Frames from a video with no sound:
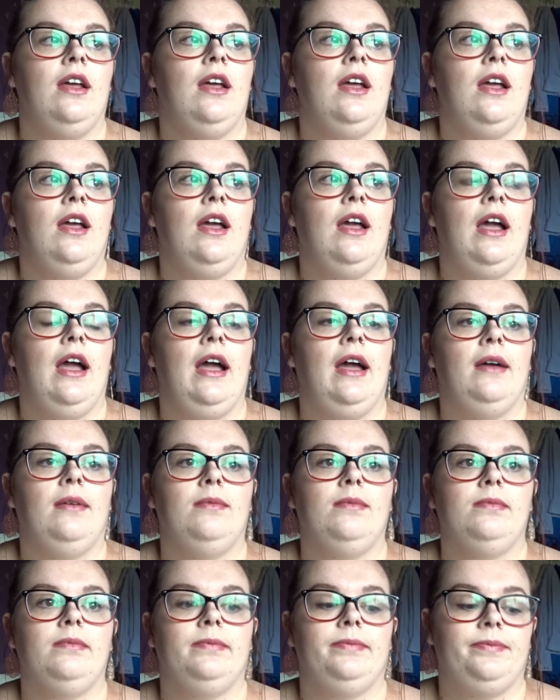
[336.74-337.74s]

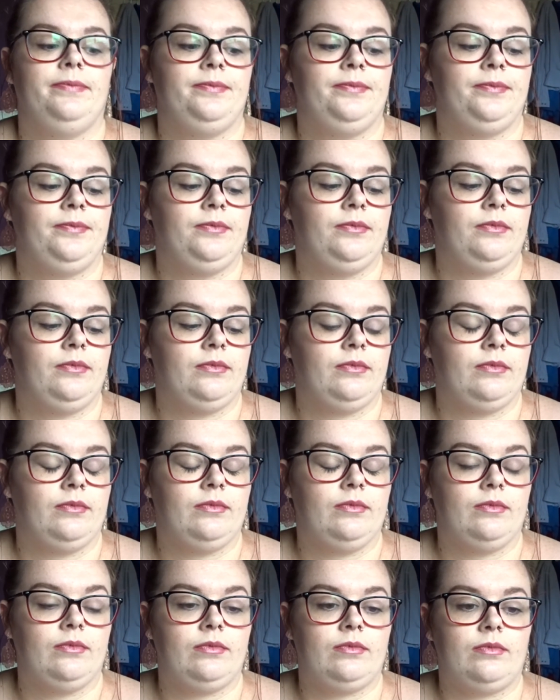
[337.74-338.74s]

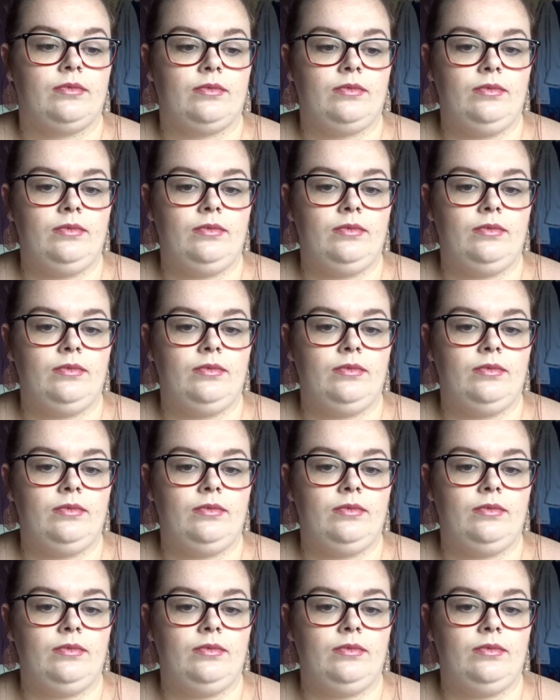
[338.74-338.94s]
(silence)